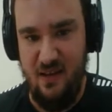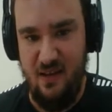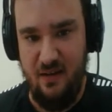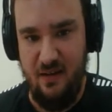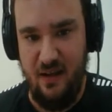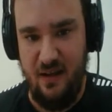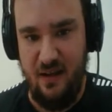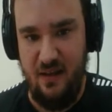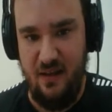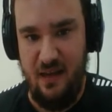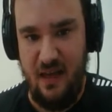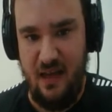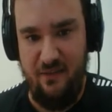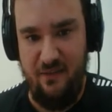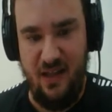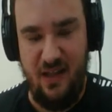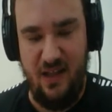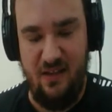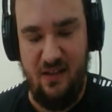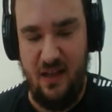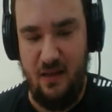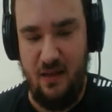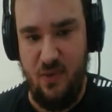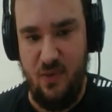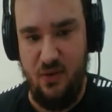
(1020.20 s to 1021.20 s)
like having
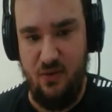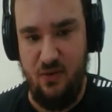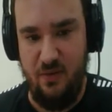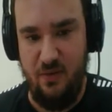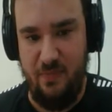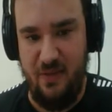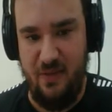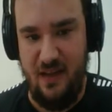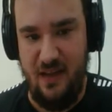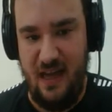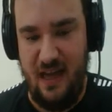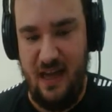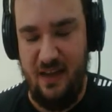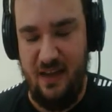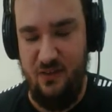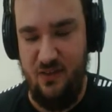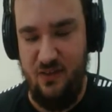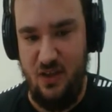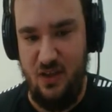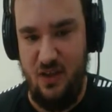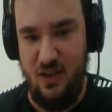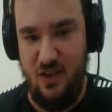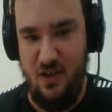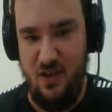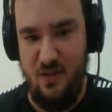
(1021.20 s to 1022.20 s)
like multiple ice
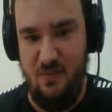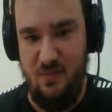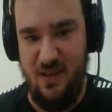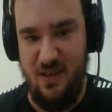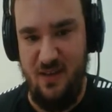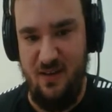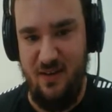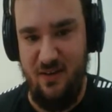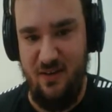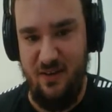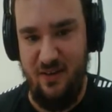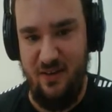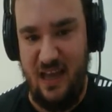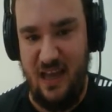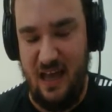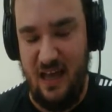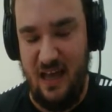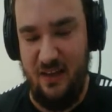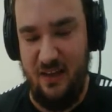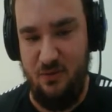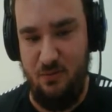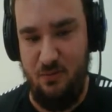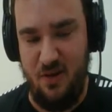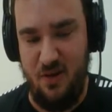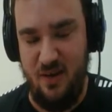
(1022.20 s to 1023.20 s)
cubes and all the
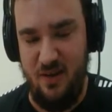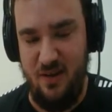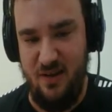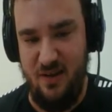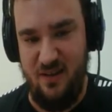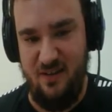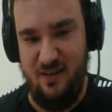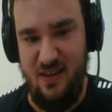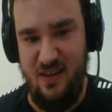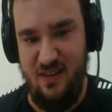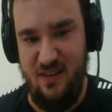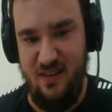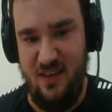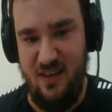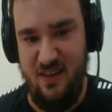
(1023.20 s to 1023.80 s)
ice products in the